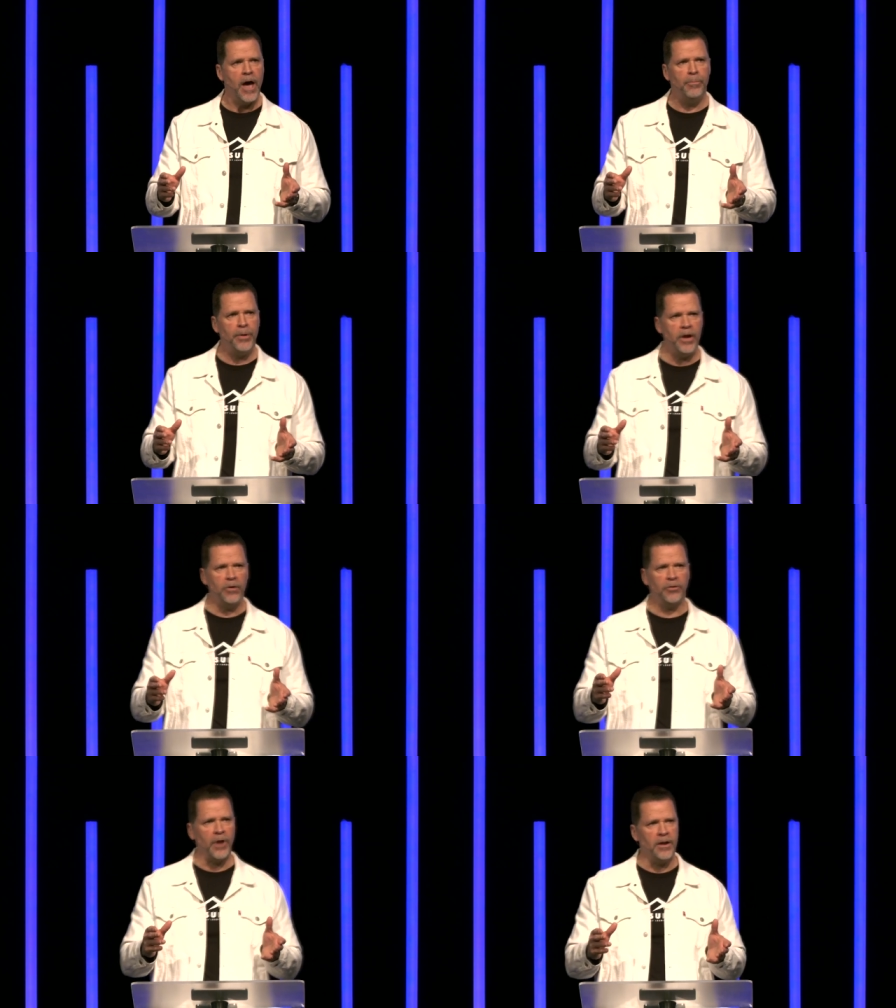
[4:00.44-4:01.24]
And
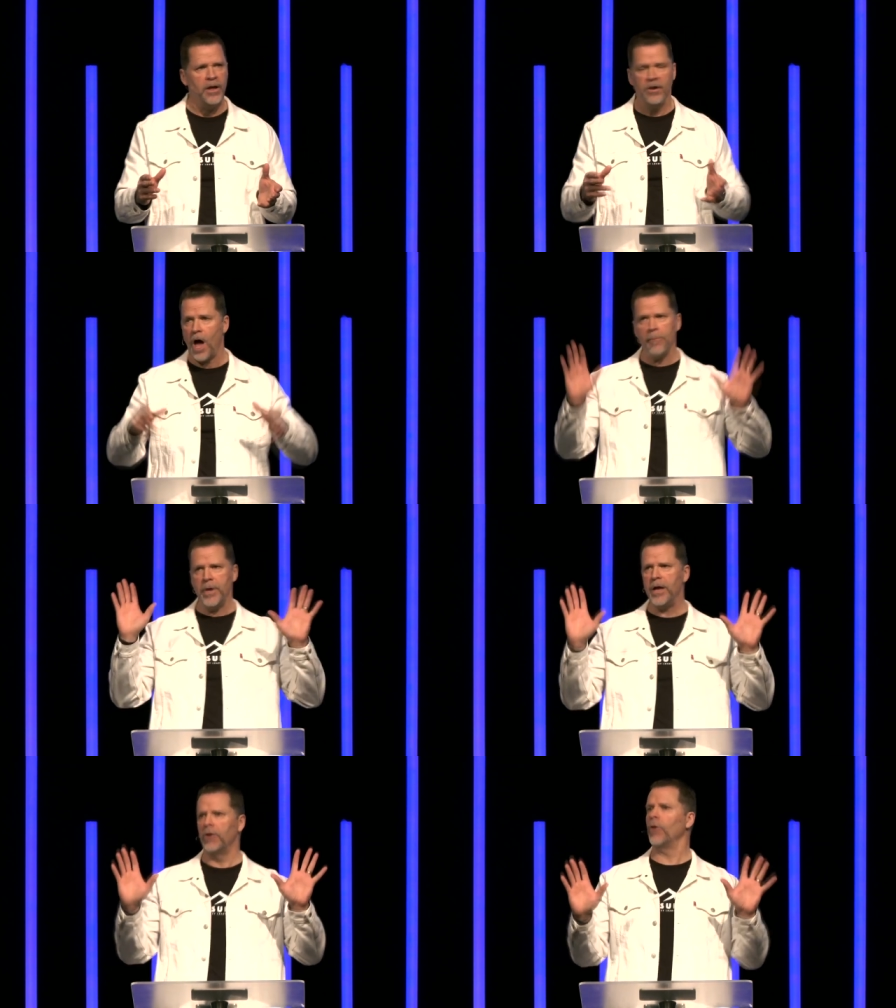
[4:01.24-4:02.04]
Peter said, Not
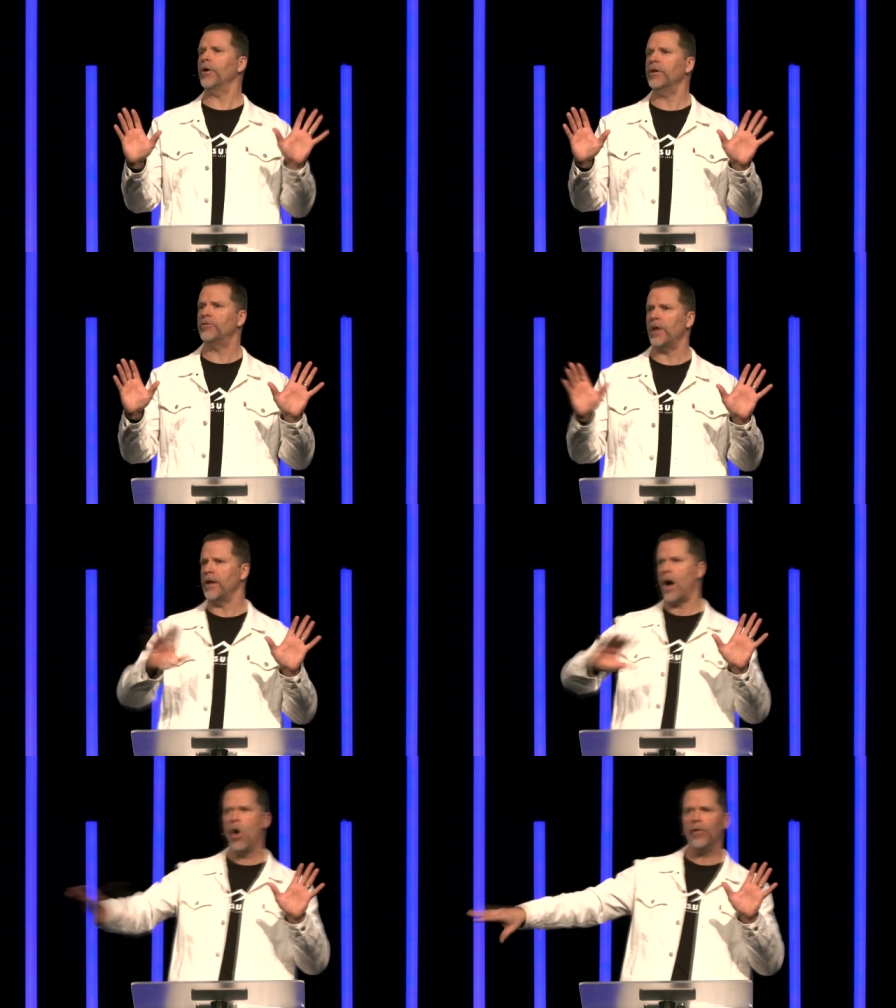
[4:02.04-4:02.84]
me, Lord. He said,
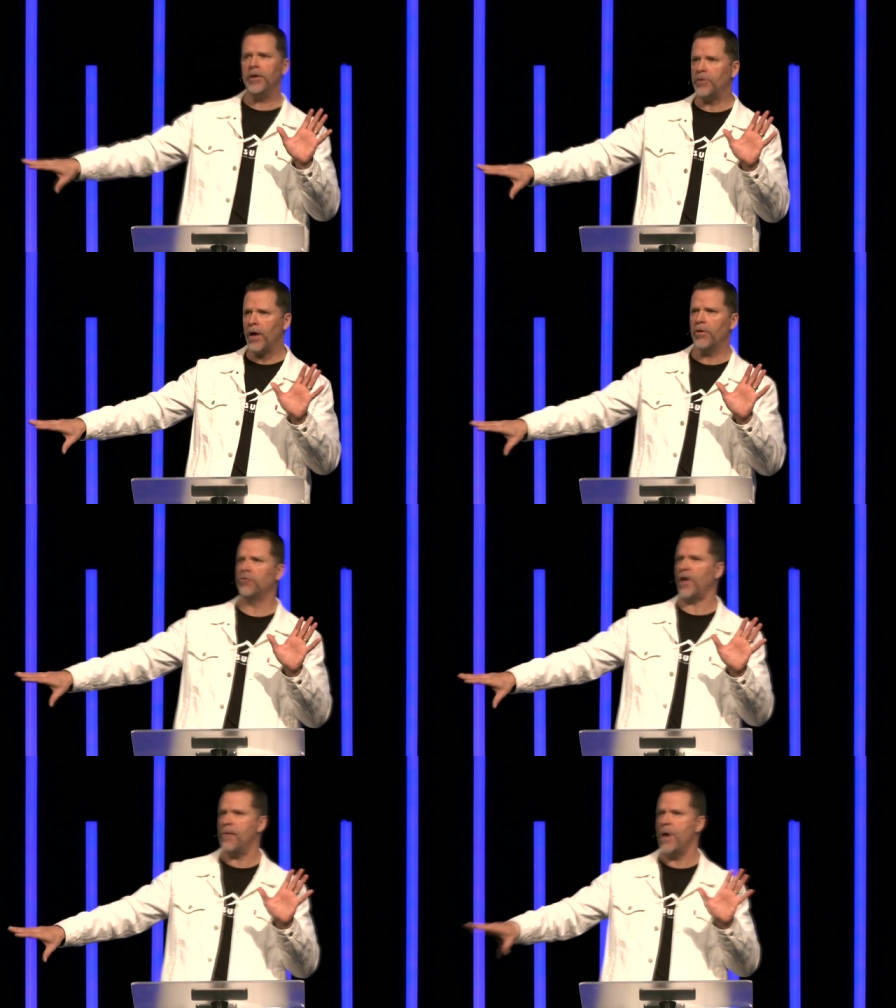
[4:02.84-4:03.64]
Now all these
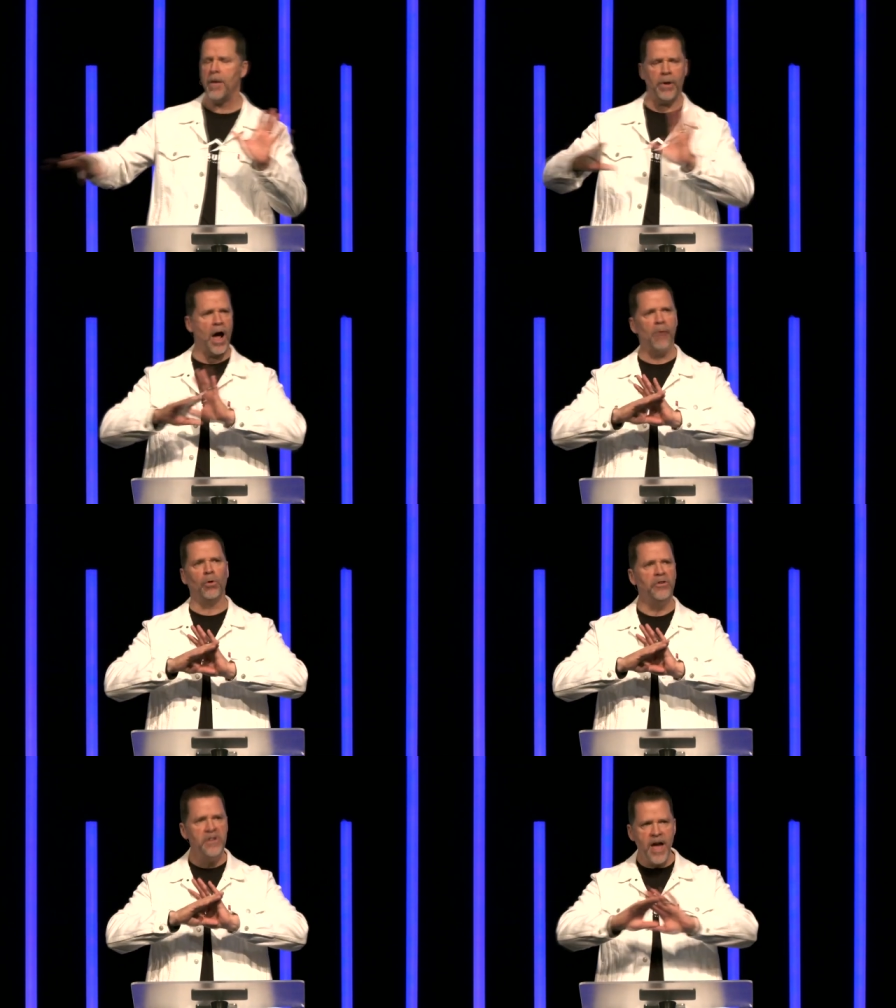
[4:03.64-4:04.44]
others they may, but I
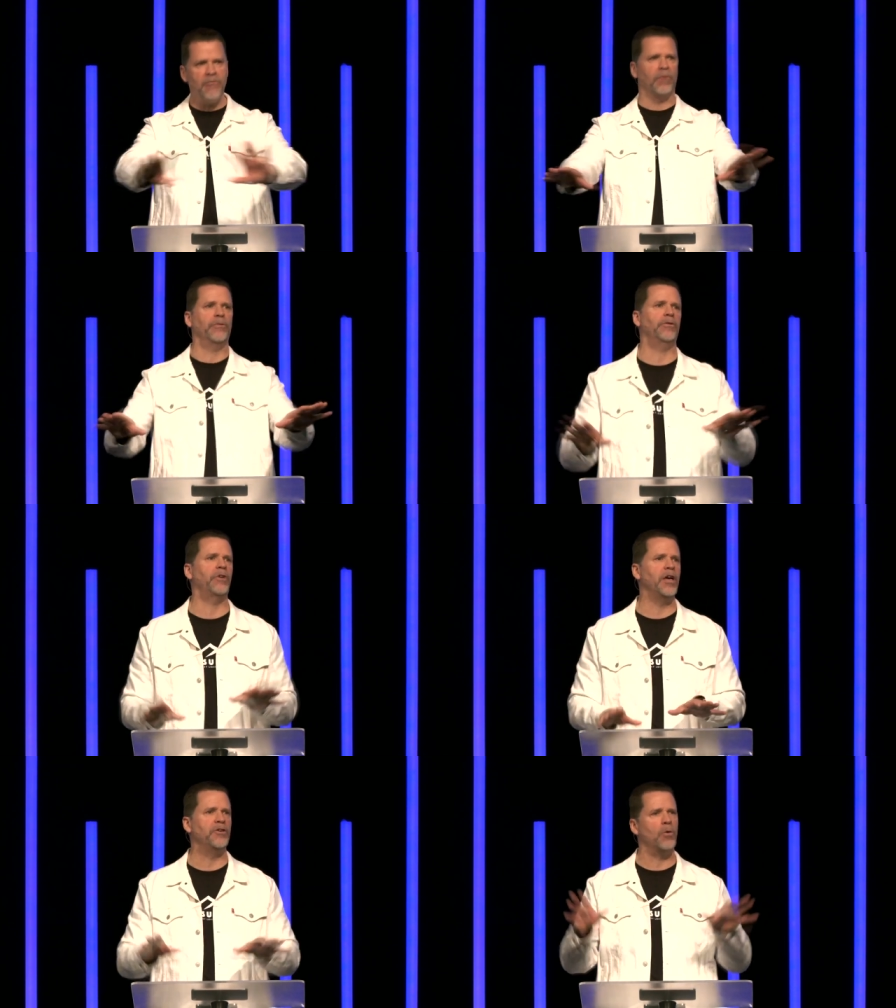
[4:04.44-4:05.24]
will never
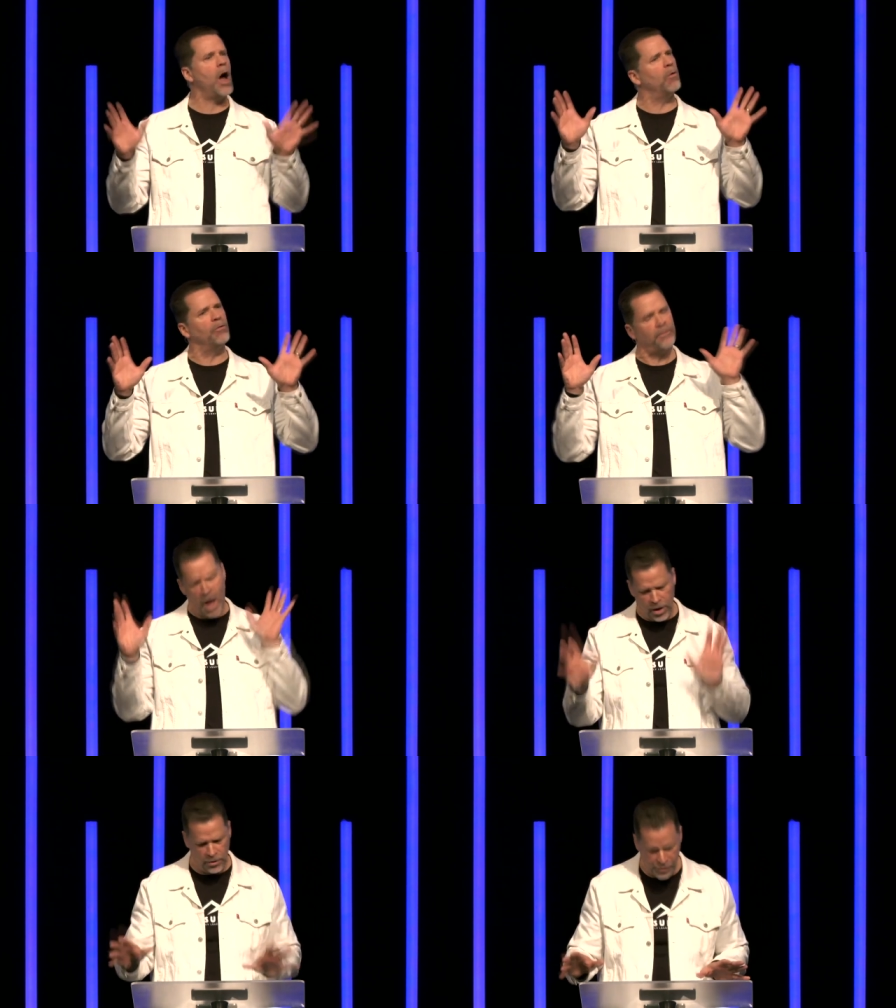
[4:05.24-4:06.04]
forsake you. I will
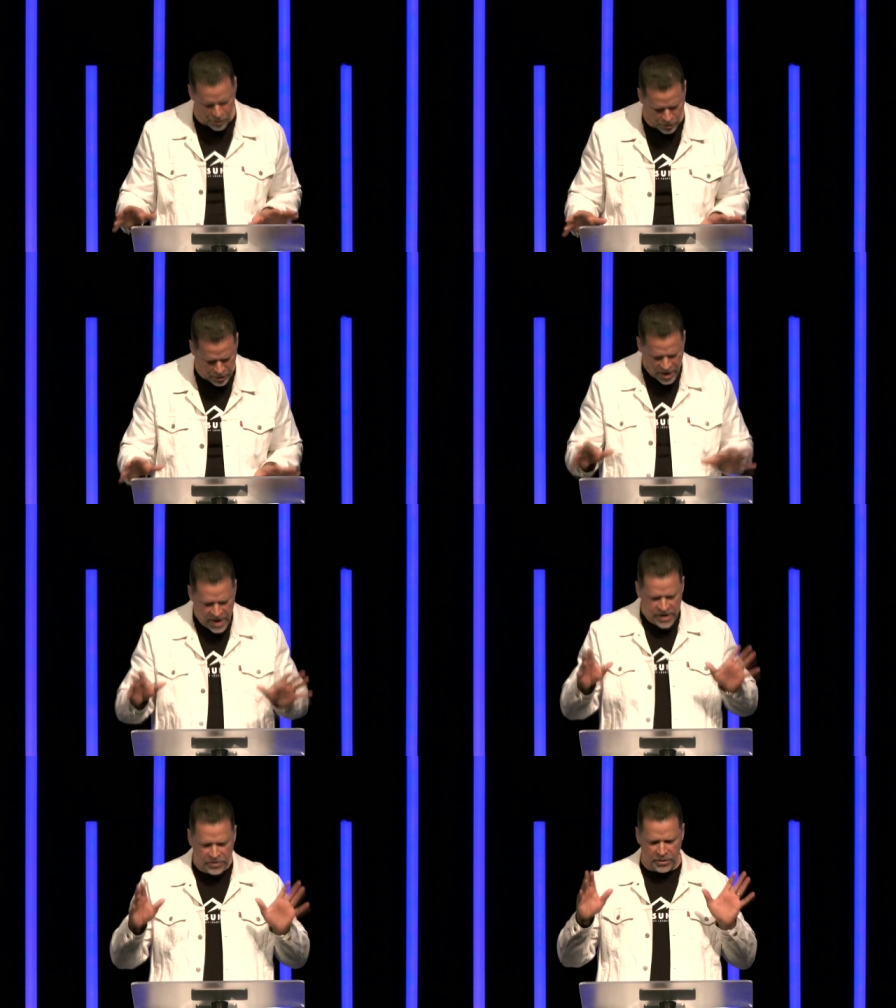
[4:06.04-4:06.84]
follow you
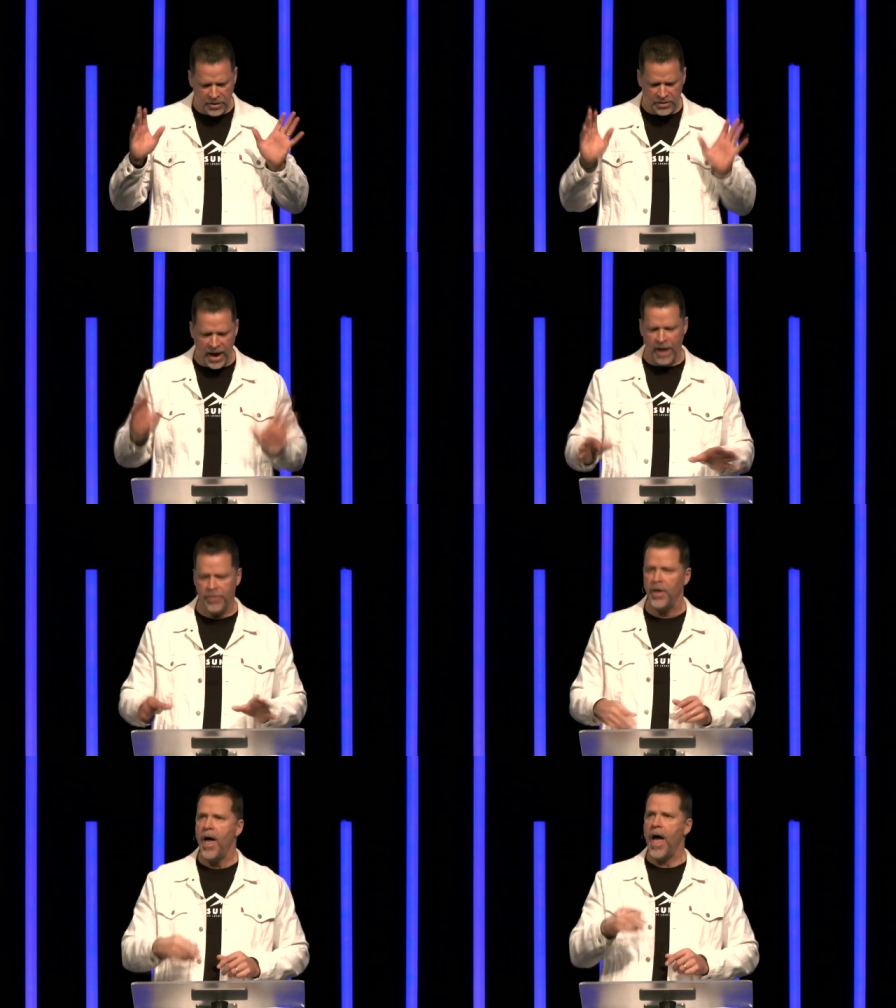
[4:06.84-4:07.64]
to the death.